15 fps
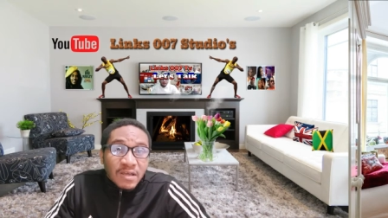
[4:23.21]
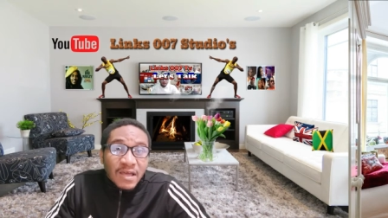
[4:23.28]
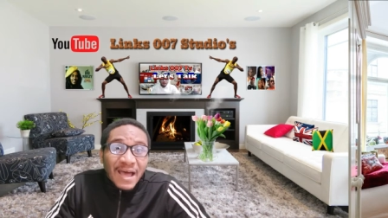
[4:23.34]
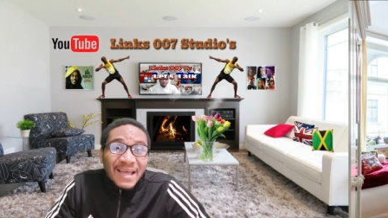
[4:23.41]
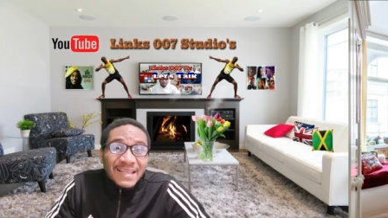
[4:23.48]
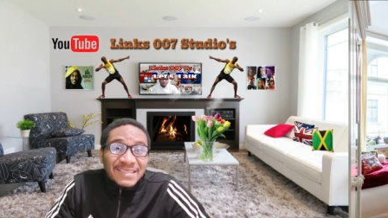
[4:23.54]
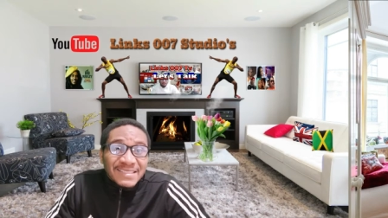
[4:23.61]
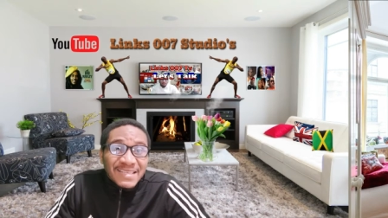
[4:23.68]

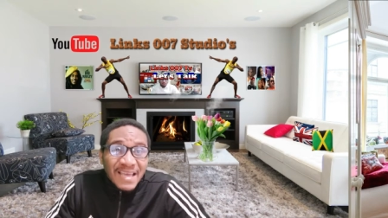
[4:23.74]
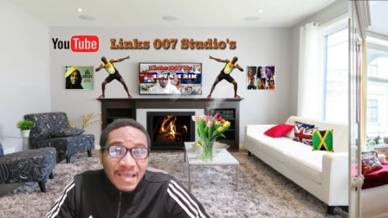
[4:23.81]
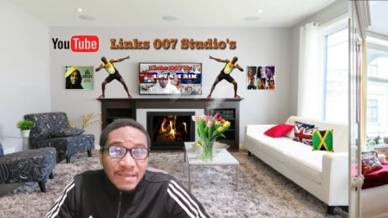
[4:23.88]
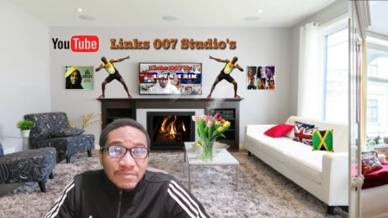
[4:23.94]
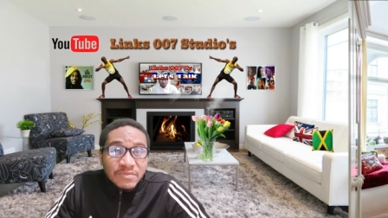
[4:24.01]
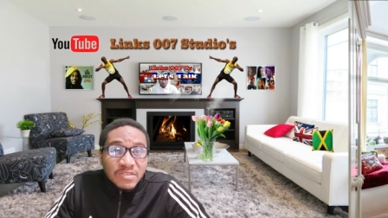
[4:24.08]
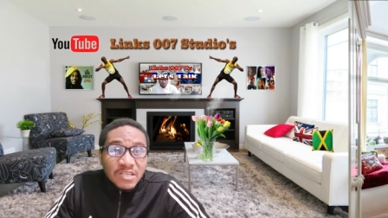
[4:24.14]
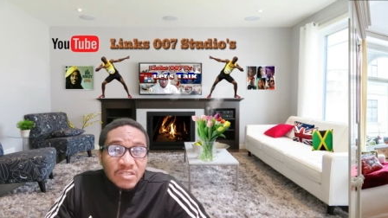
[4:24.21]
at times
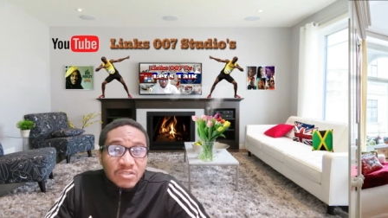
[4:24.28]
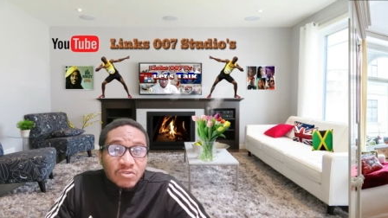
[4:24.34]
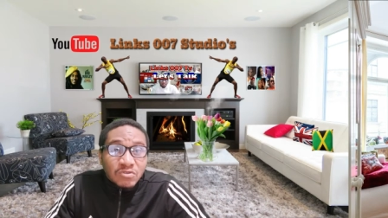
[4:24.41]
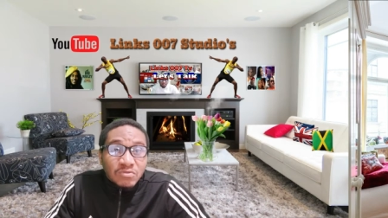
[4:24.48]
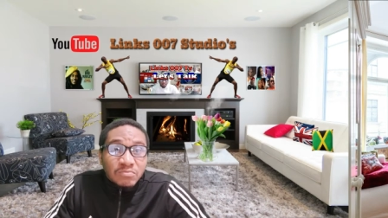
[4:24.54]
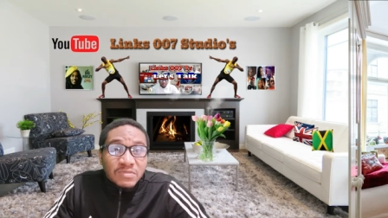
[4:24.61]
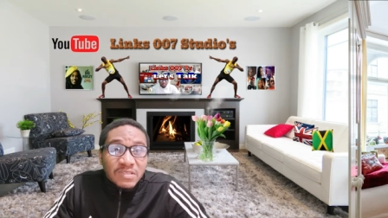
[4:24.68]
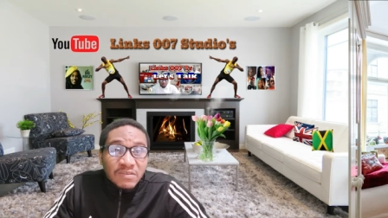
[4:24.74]
into
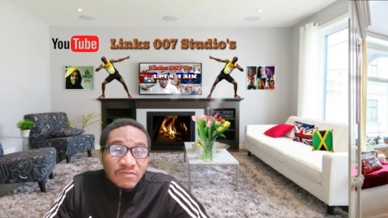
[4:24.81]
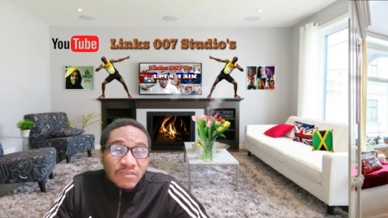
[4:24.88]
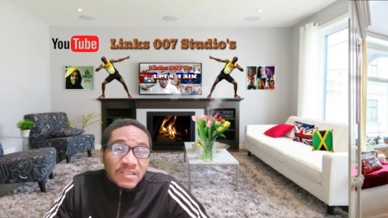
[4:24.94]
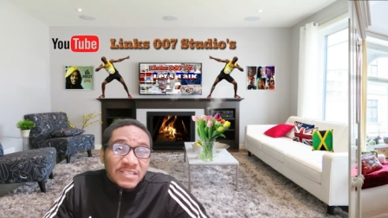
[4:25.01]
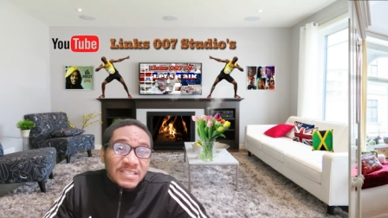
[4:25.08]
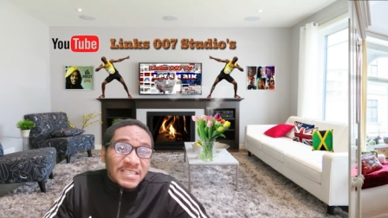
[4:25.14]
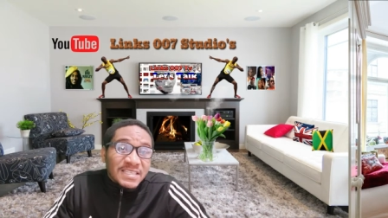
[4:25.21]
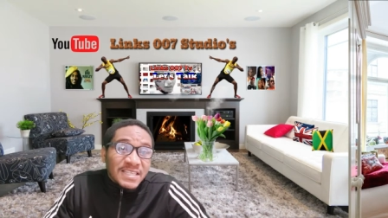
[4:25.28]
different
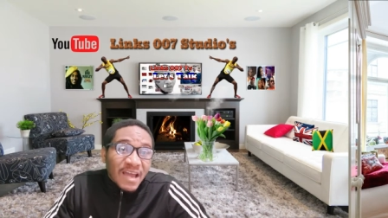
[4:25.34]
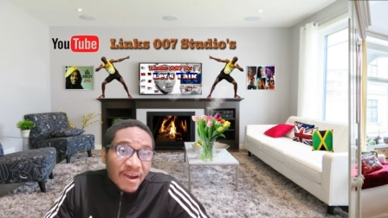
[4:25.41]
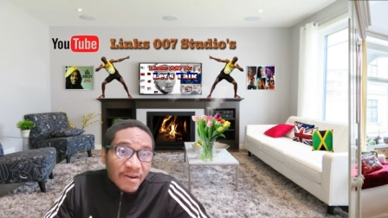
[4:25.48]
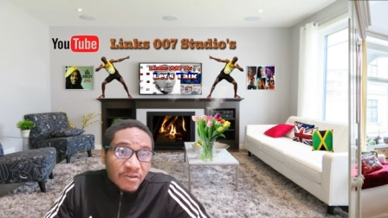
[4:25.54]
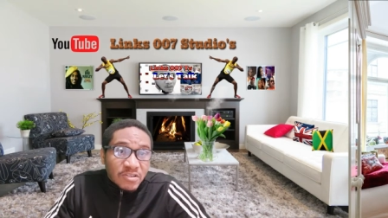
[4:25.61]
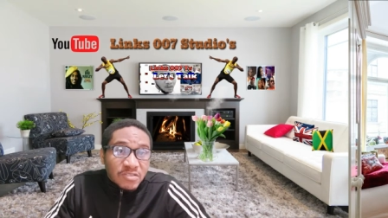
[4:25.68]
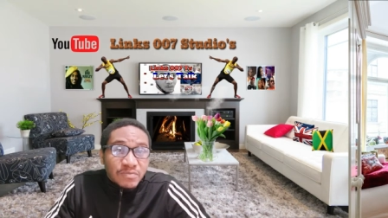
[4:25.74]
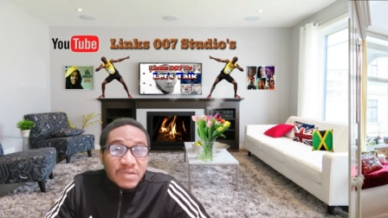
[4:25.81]

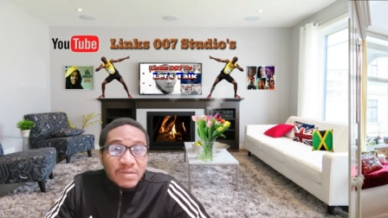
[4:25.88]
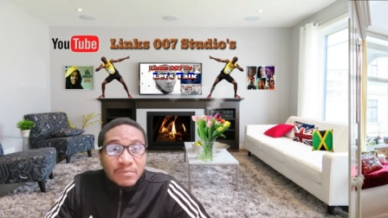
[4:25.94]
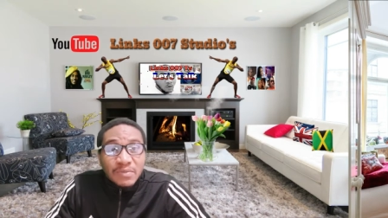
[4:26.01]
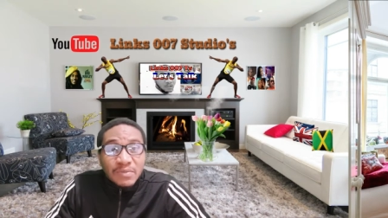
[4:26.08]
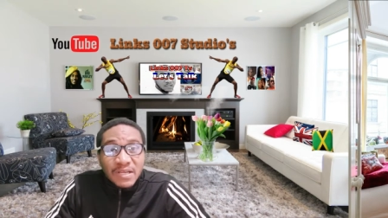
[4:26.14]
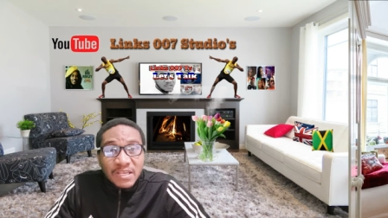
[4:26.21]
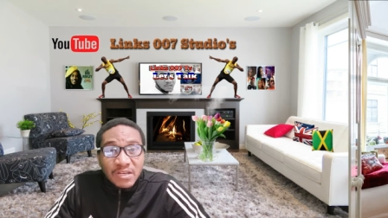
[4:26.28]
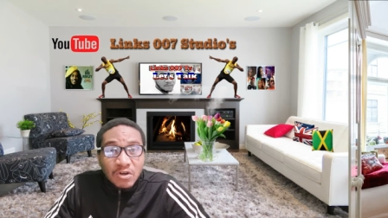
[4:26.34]
scenarios being
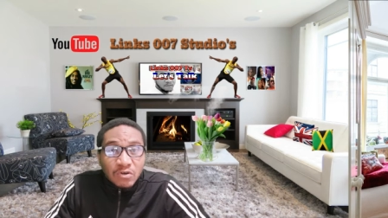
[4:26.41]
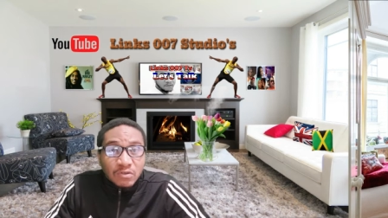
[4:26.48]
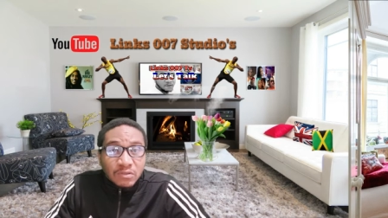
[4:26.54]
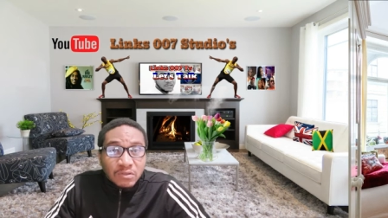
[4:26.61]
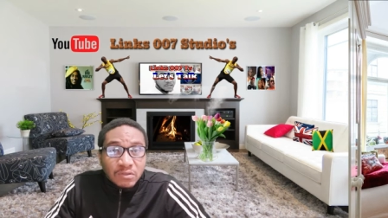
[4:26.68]
played out.